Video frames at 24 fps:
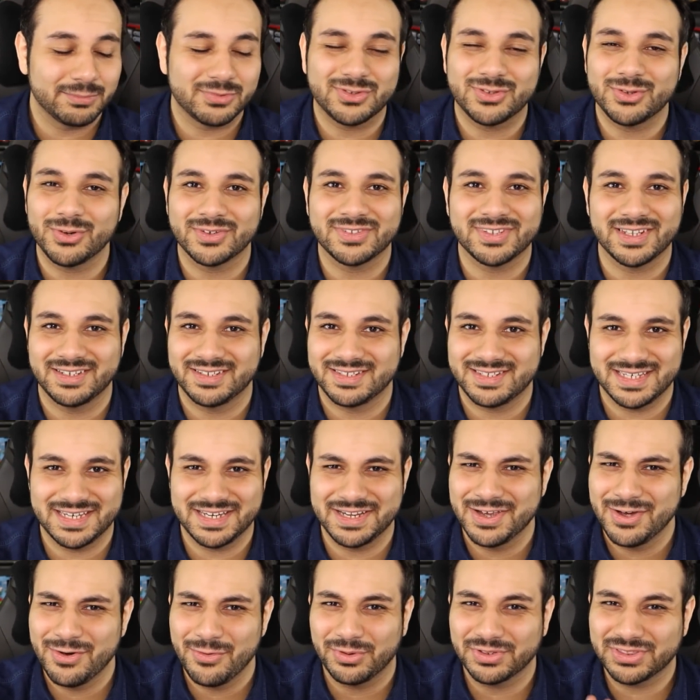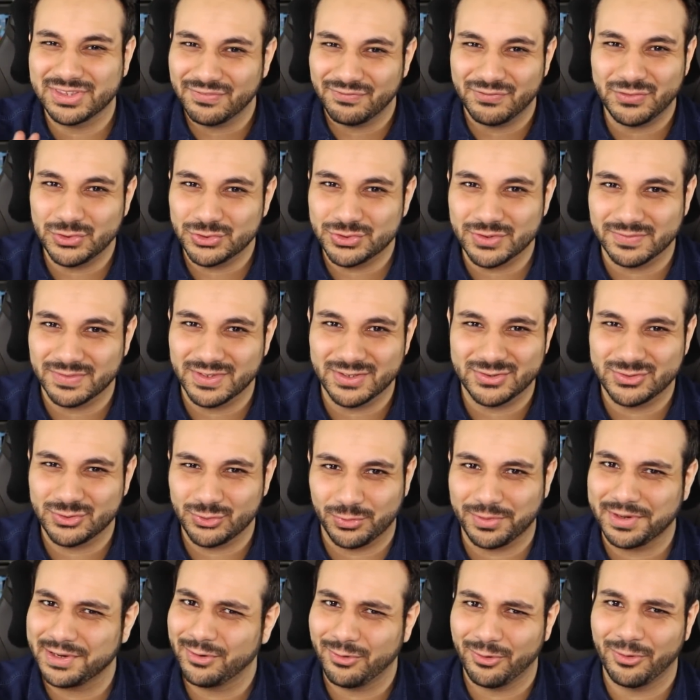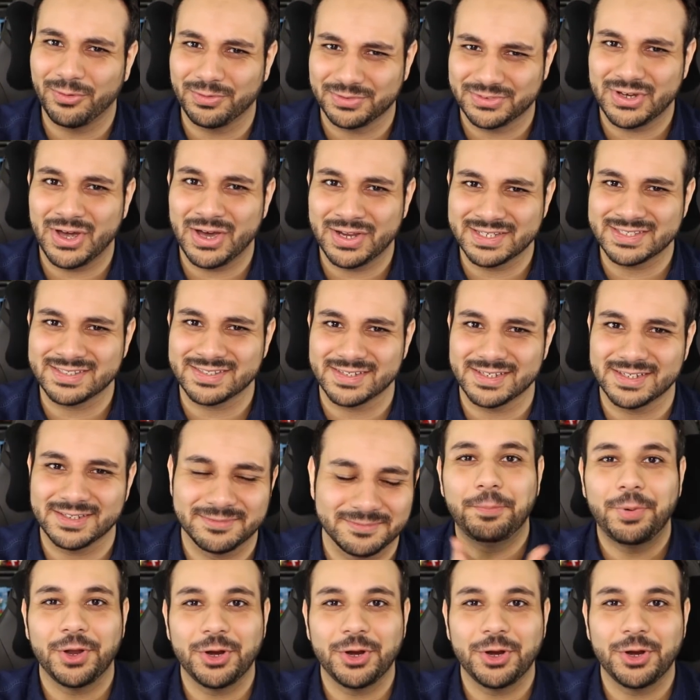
I'm so excited to see what the future of this story holds, honestly.